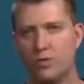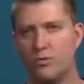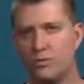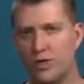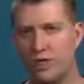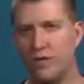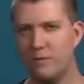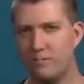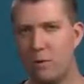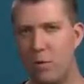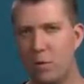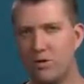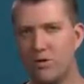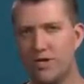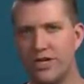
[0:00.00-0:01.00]
what's really
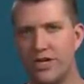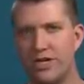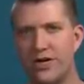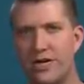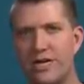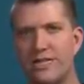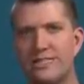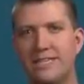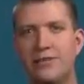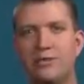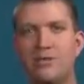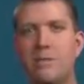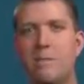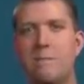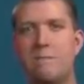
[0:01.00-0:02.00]
important here is that
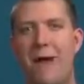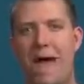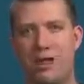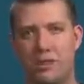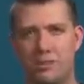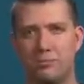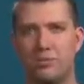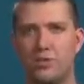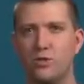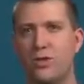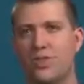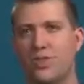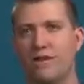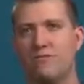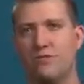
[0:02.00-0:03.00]
there's a balance
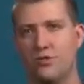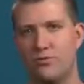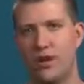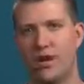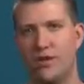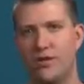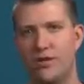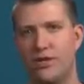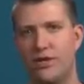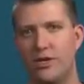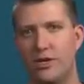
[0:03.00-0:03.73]
between left and right.